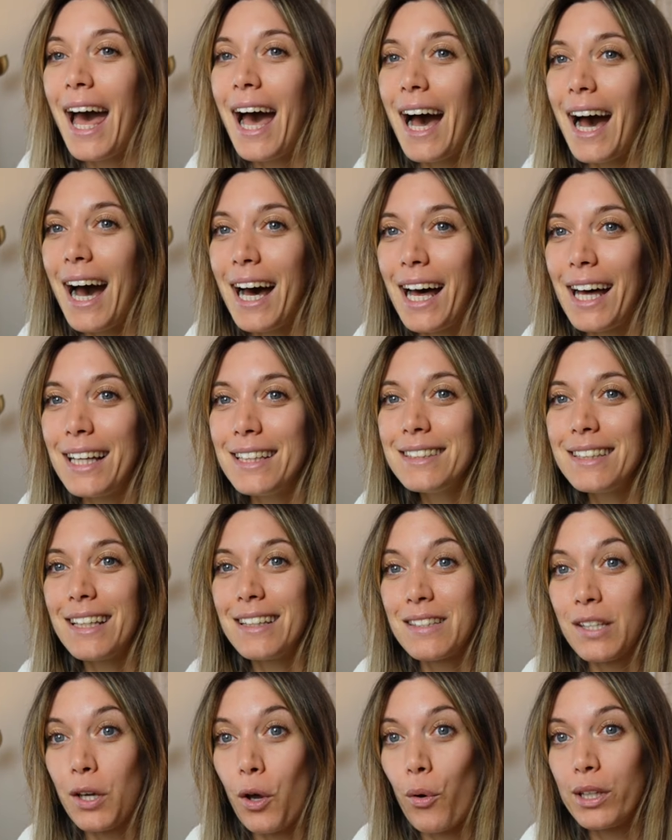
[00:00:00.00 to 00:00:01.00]
And
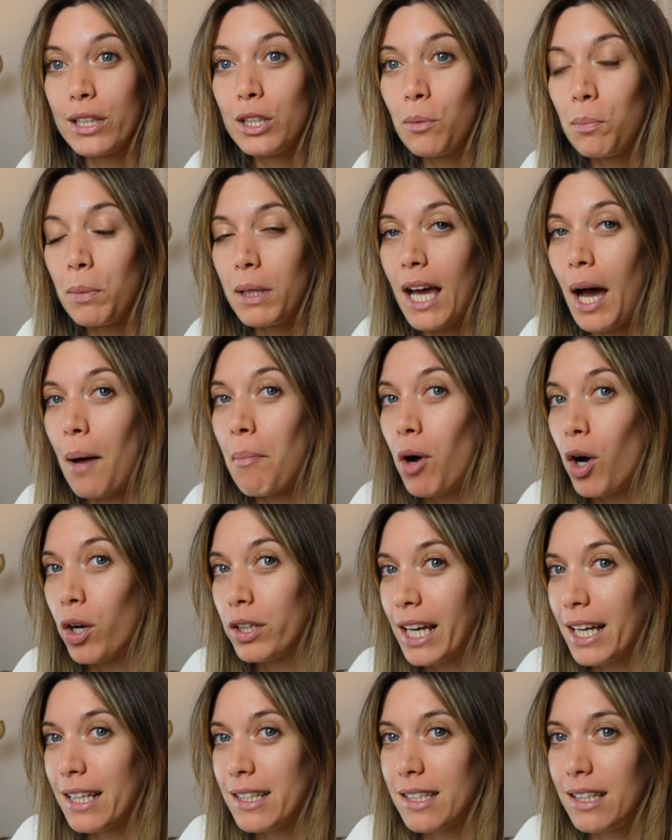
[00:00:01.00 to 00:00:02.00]
it's going to be a
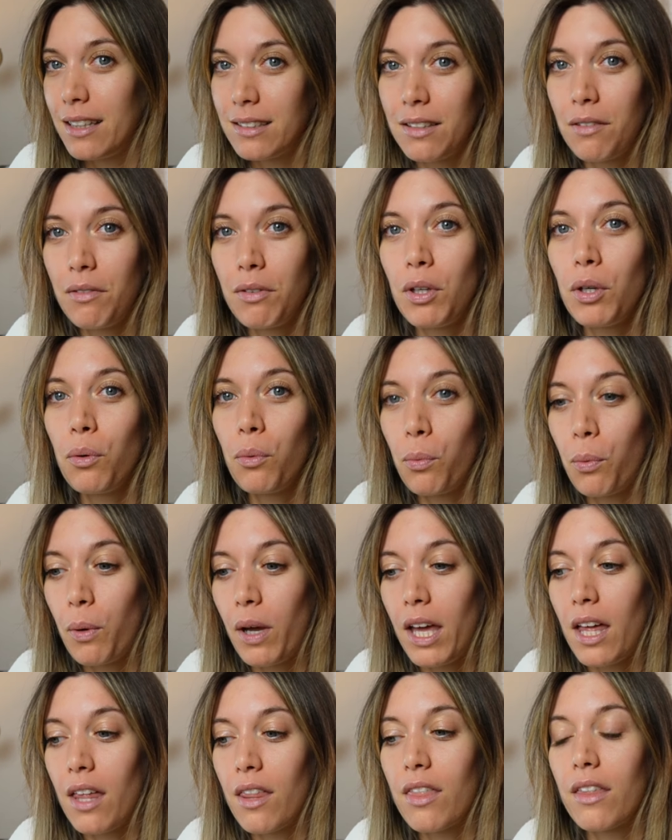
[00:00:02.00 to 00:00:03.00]
podcast interview
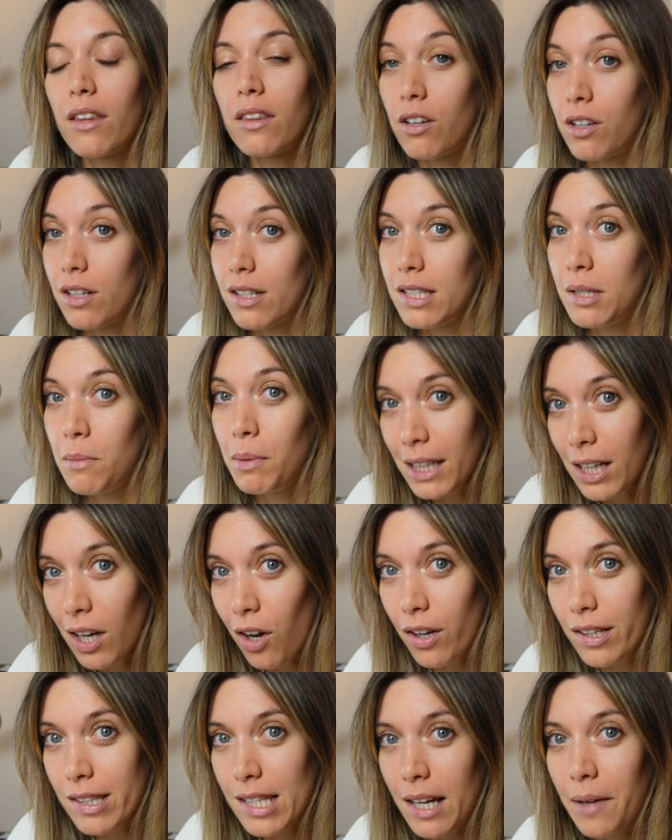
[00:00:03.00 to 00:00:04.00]
with Darcy
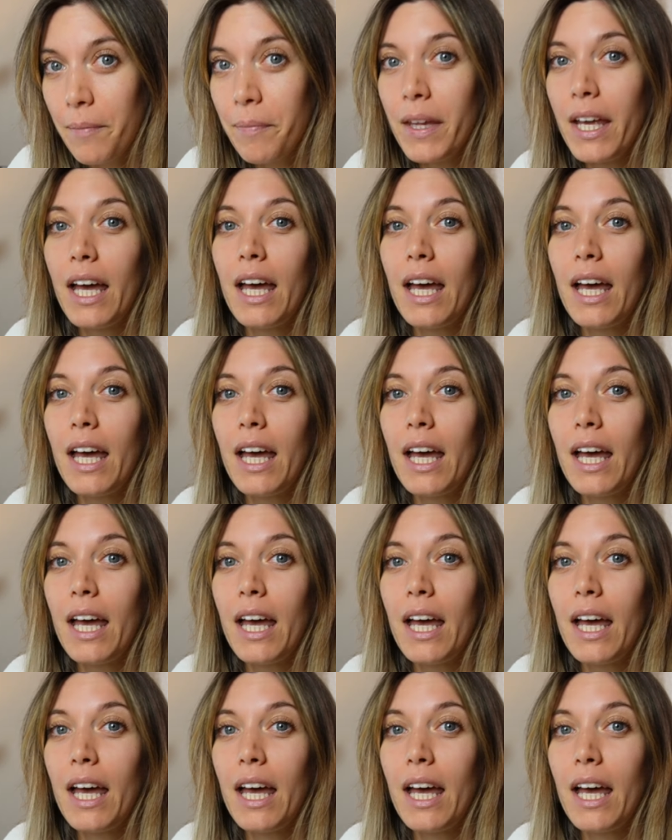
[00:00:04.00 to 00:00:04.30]
Benincosa.